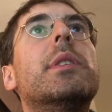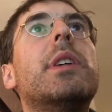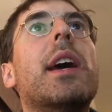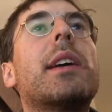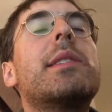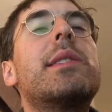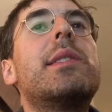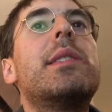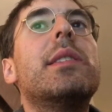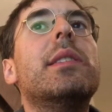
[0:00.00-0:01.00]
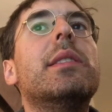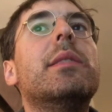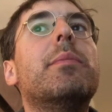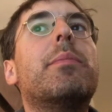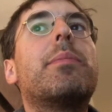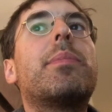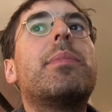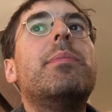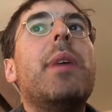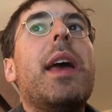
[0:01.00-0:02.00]
text,
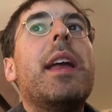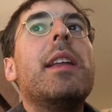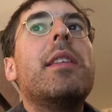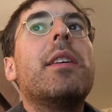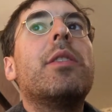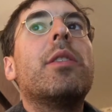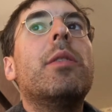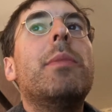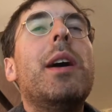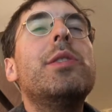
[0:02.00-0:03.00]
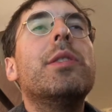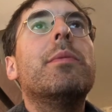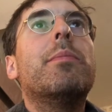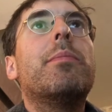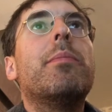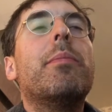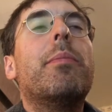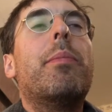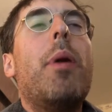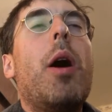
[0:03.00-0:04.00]
anything you can imagine.
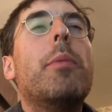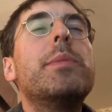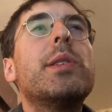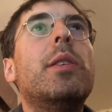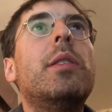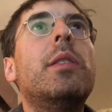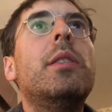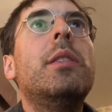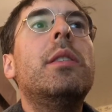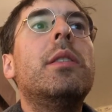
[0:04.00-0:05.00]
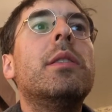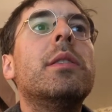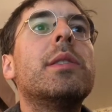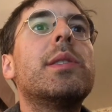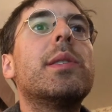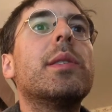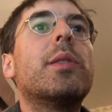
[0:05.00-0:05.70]
Pop songs